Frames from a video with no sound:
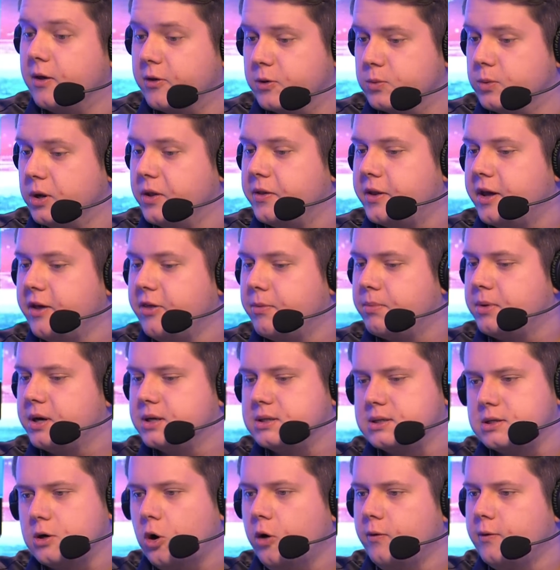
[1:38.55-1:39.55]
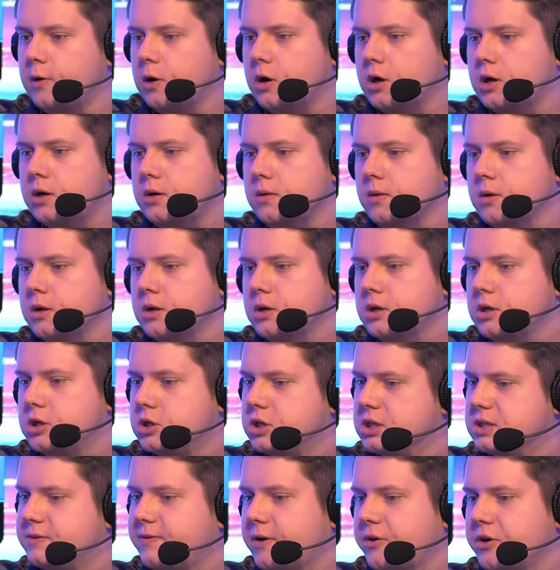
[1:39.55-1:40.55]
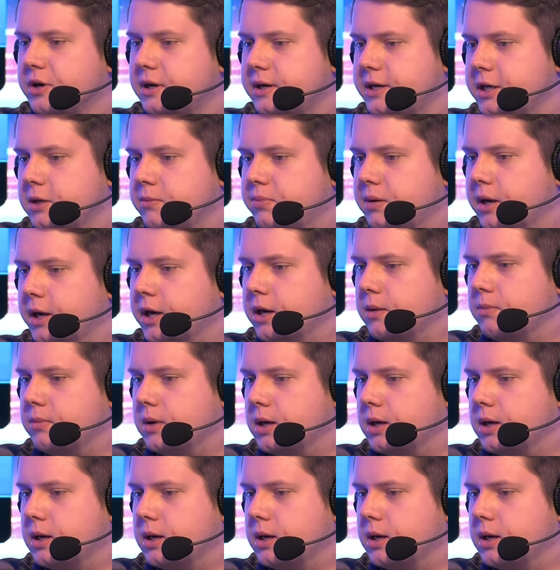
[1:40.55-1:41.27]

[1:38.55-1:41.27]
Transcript: his one death, but overall just very clean play.